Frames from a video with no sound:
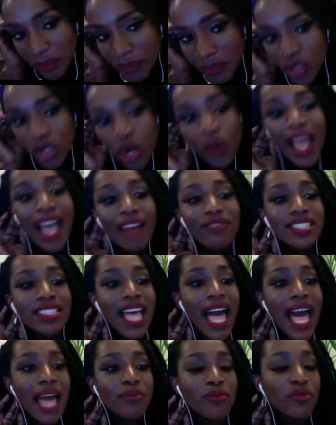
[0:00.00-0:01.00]
You don't have
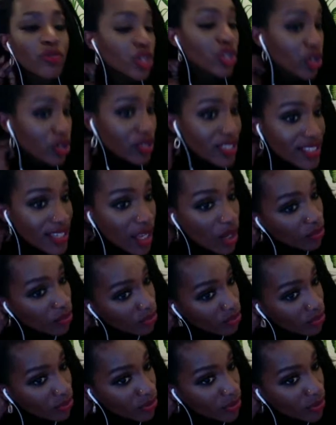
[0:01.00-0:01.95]
time for yourself.